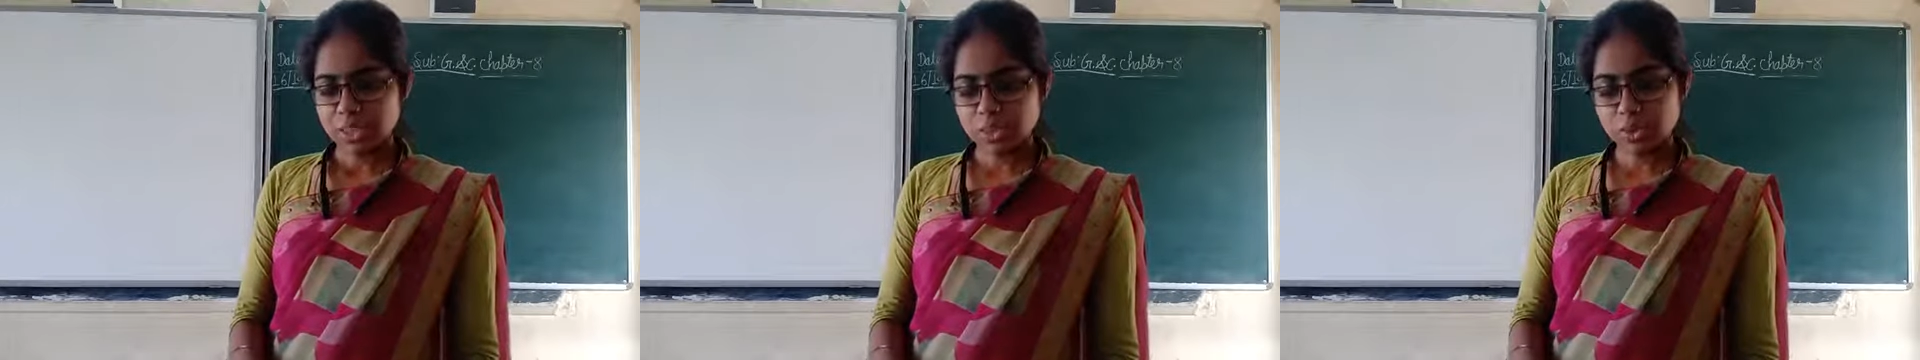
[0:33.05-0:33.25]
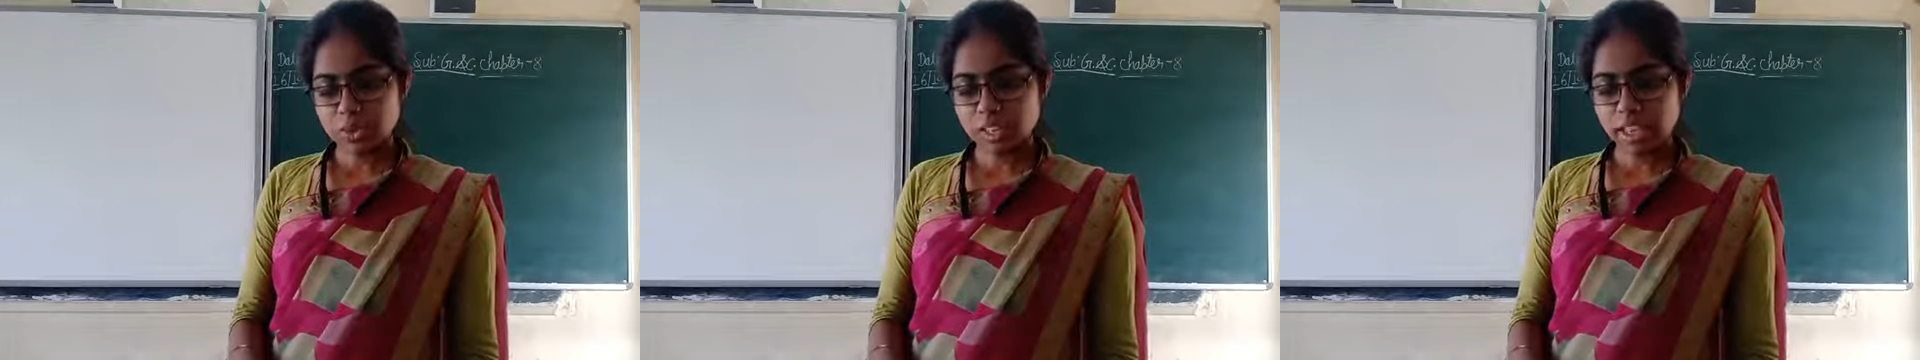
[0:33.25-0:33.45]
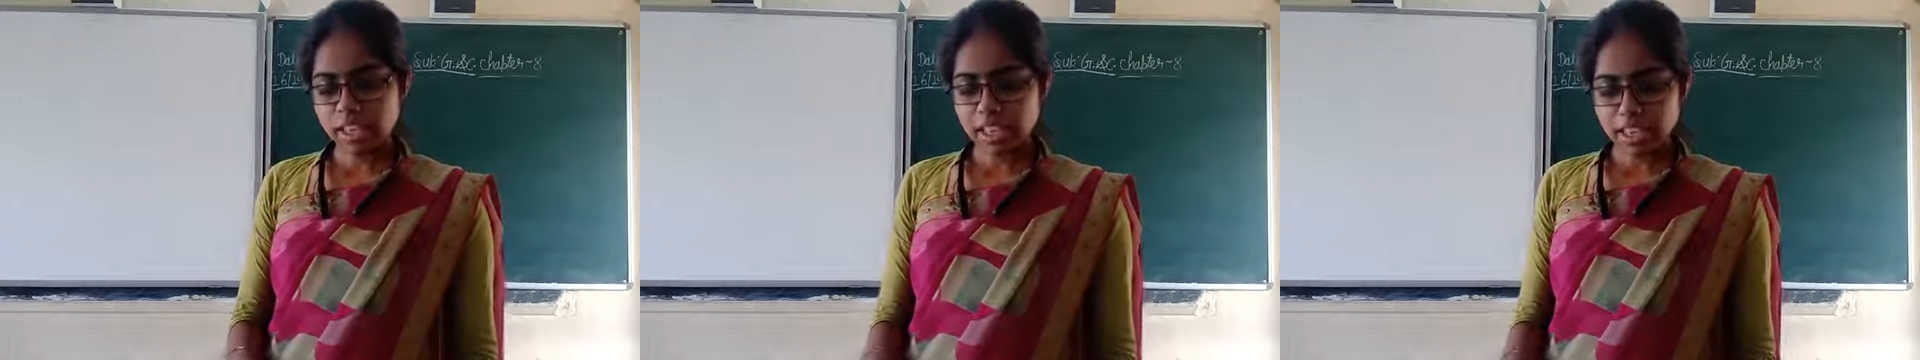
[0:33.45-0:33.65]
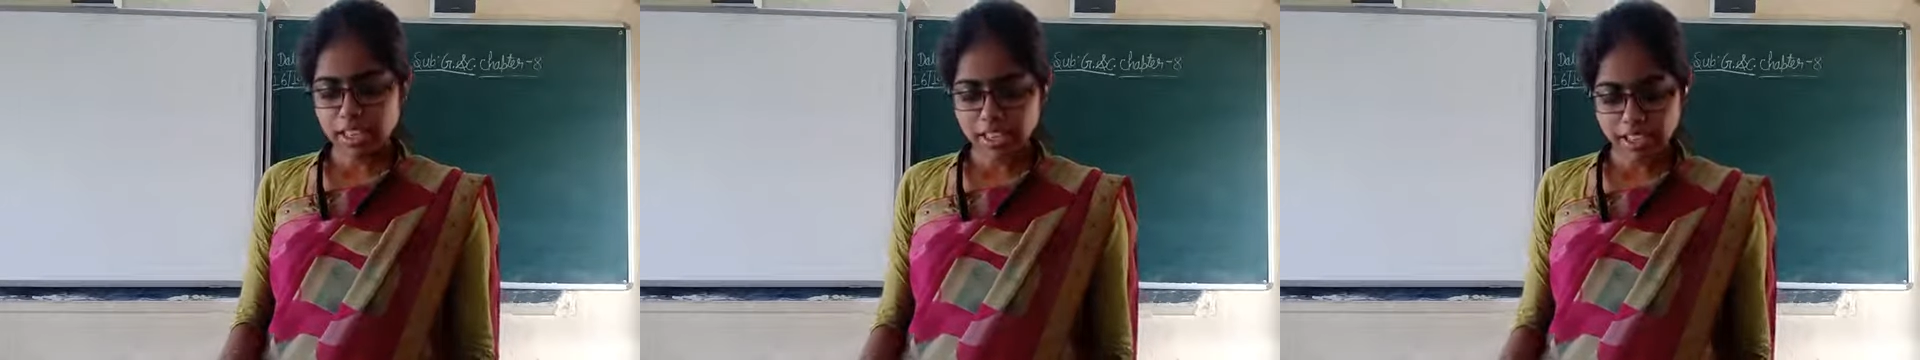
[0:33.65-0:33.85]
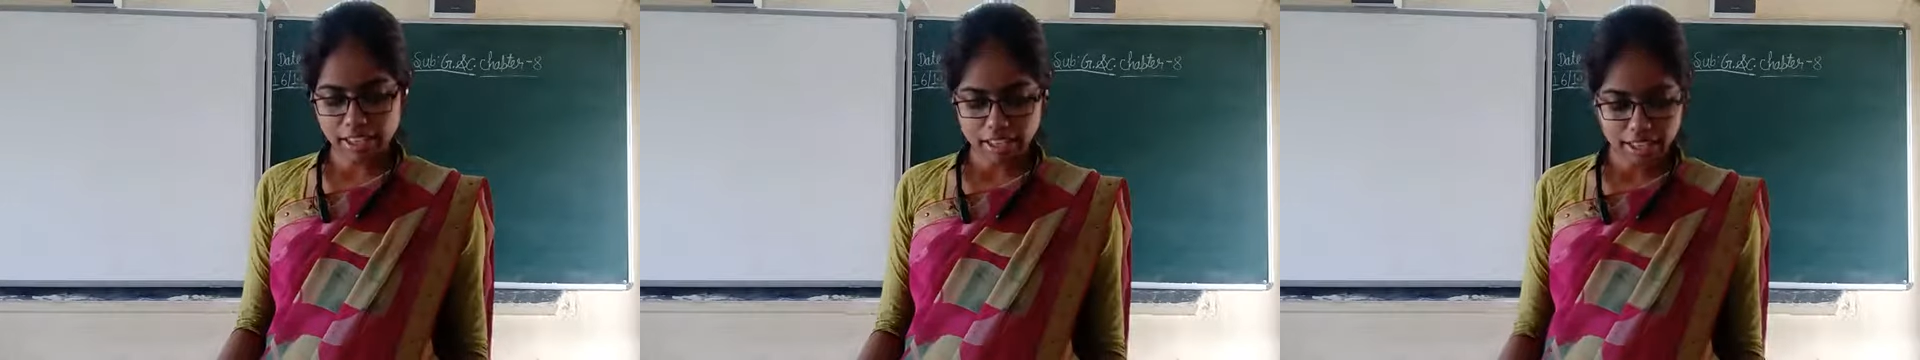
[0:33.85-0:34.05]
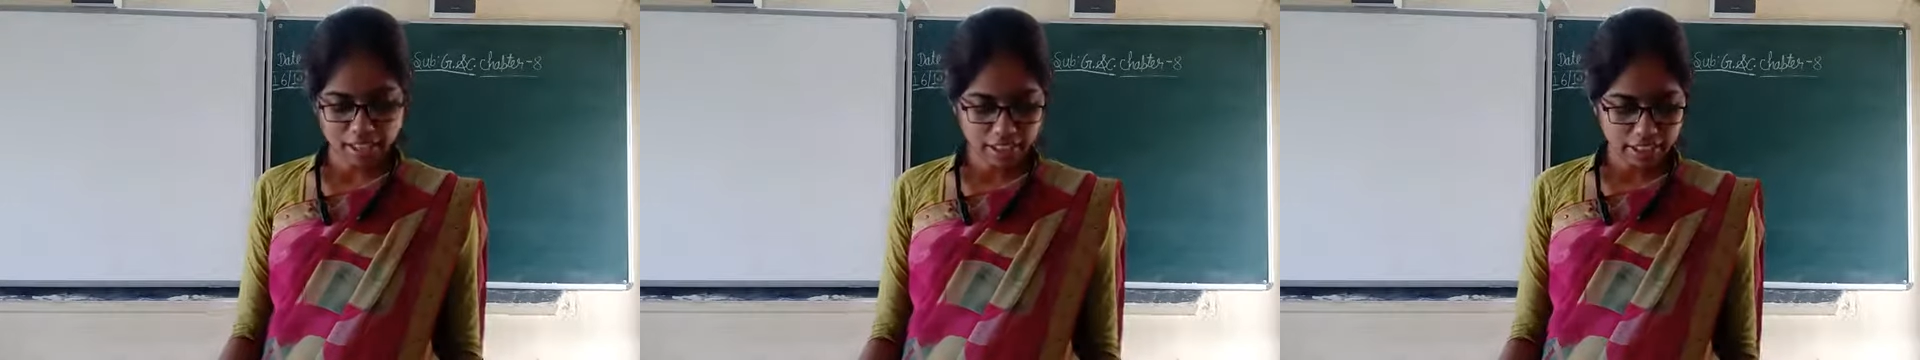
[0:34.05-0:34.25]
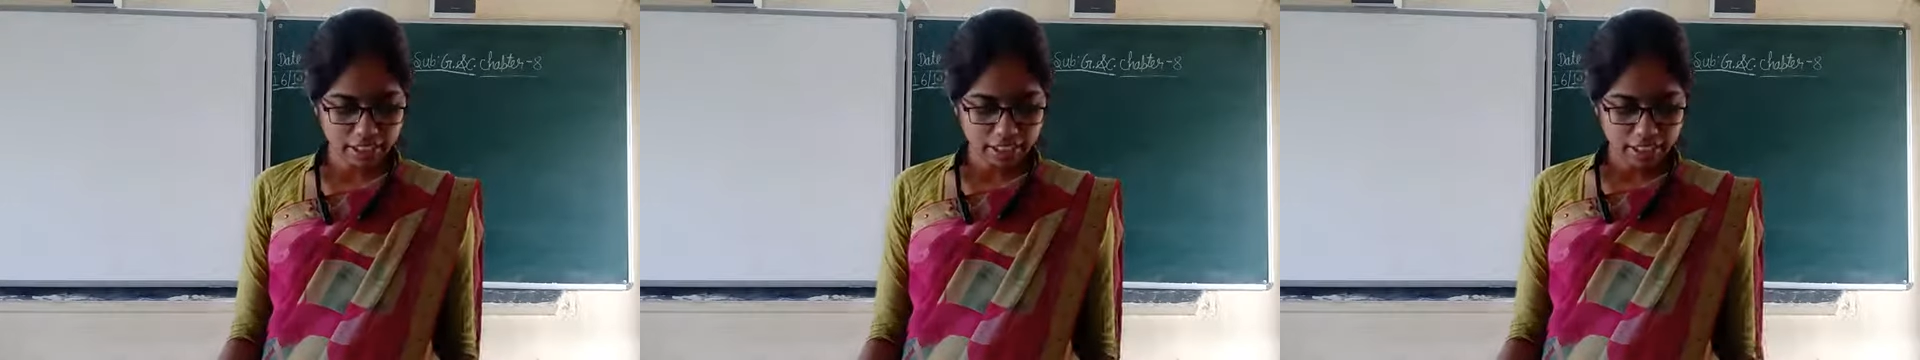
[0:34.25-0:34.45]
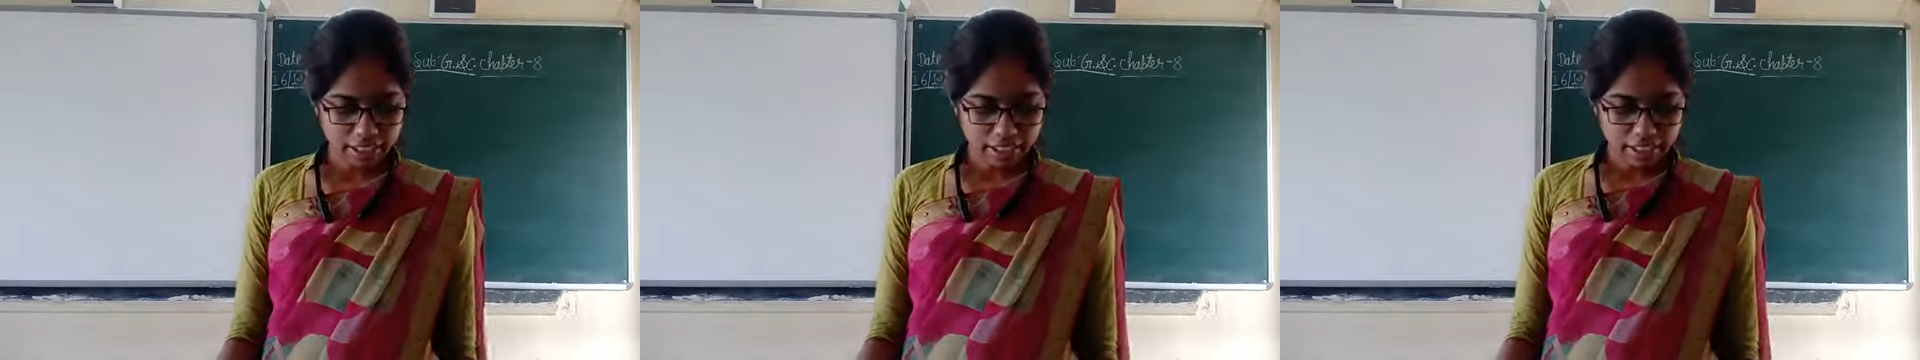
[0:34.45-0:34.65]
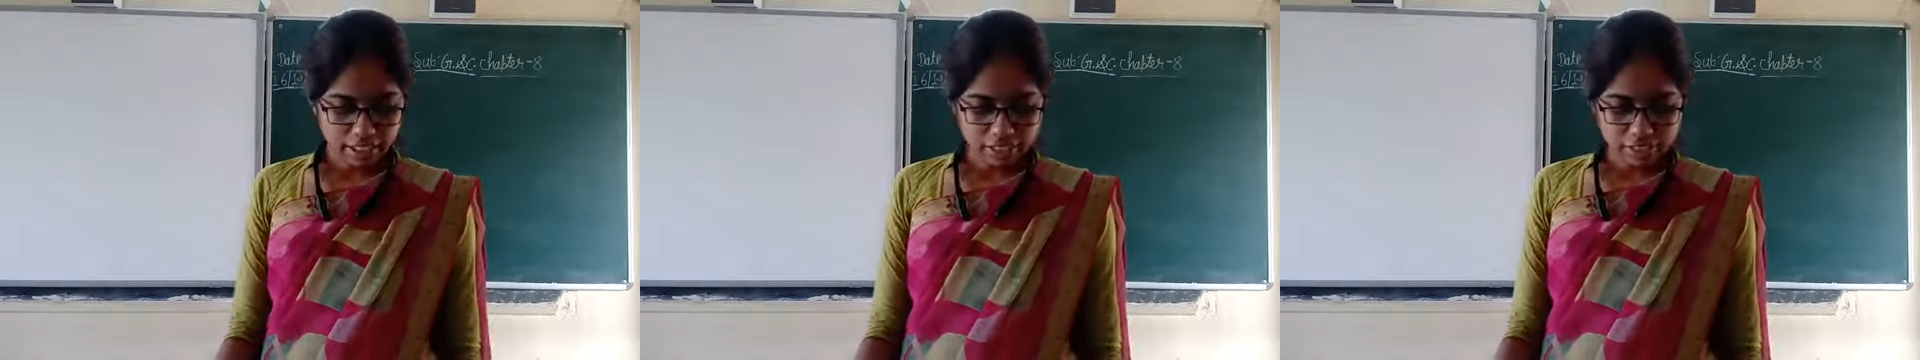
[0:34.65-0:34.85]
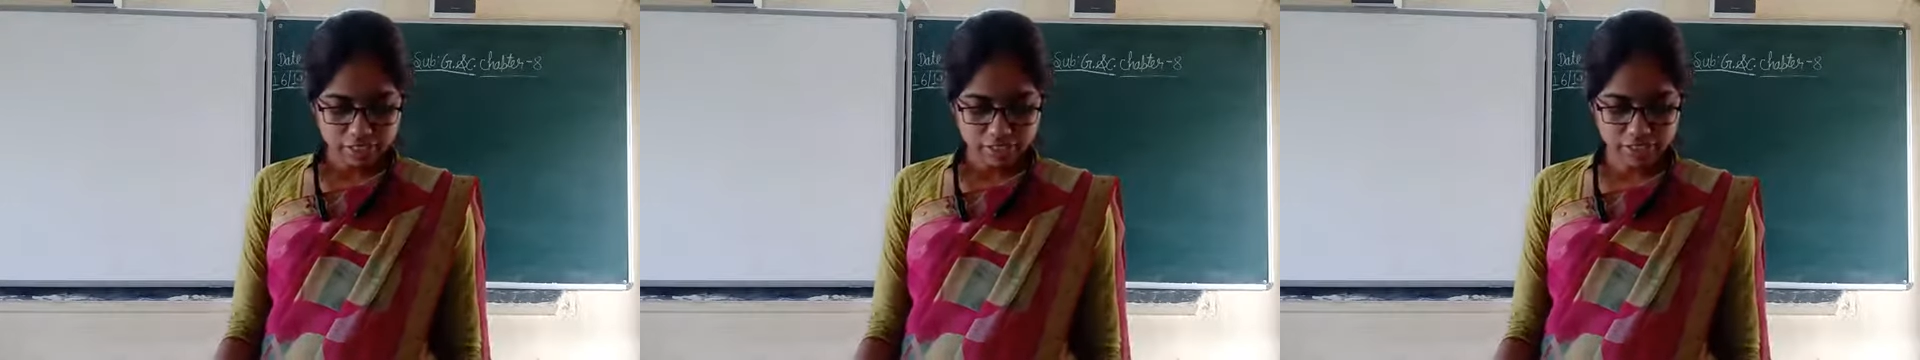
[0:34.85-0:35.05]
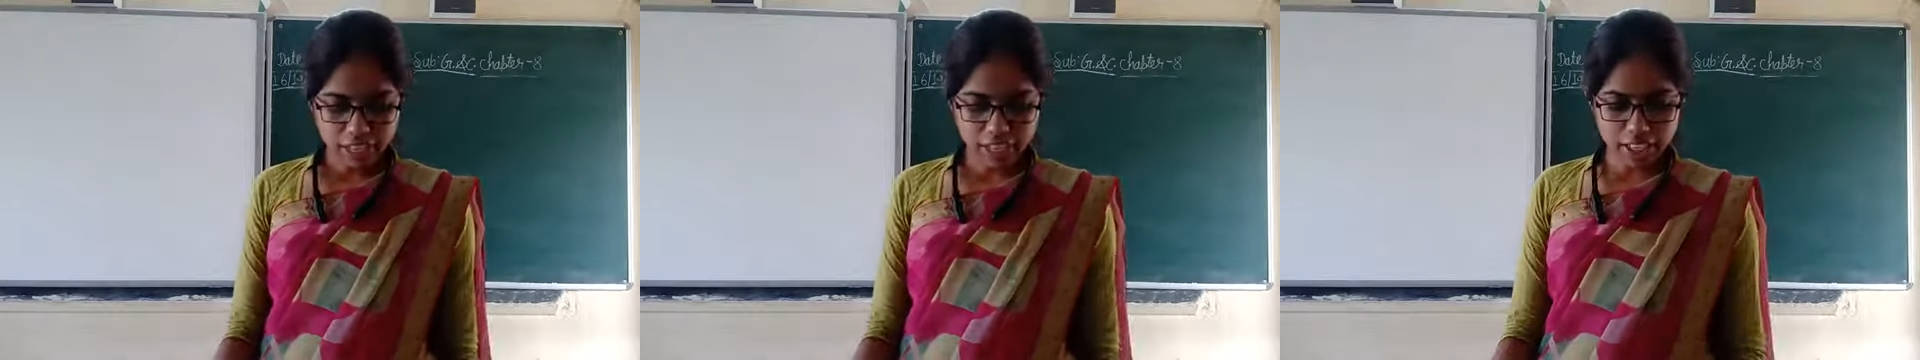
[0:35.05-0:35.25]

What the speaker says: Today we